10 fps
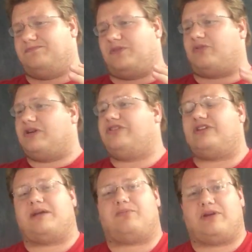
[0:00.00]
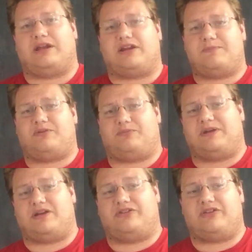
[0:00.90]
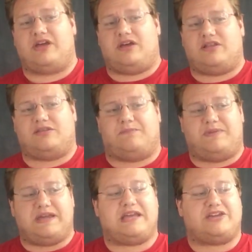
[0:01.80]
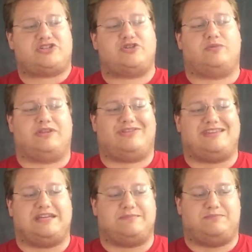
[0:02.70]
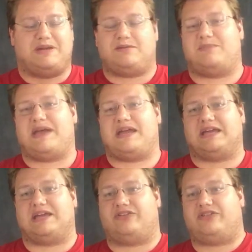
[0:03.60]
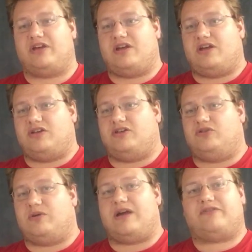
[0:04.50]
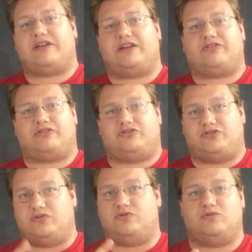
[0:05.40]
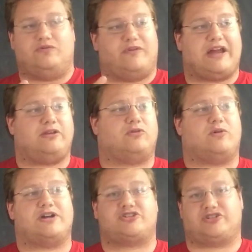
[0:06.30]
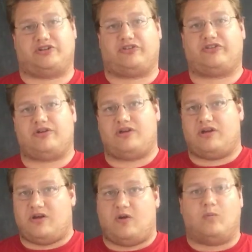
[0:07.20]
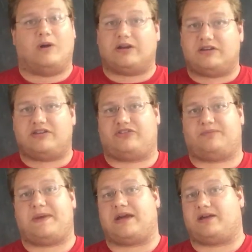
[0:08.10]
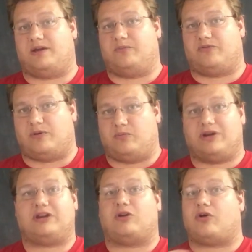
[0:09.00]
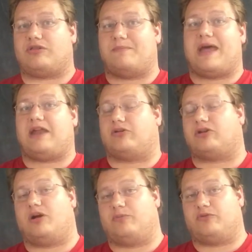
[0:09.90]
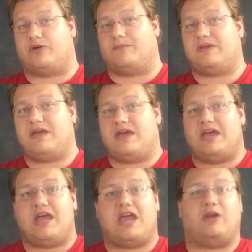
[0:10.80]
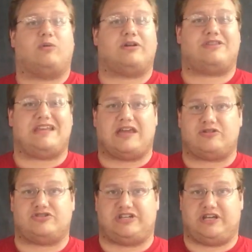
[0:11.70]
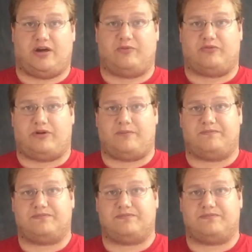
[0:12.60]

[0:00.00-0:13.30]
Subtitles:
the reason I bring it up is because the big issue with the Big Bang is you have to answer two vital questions. Where did the speck come from? Where did all the matter come from? And where did the energy come from?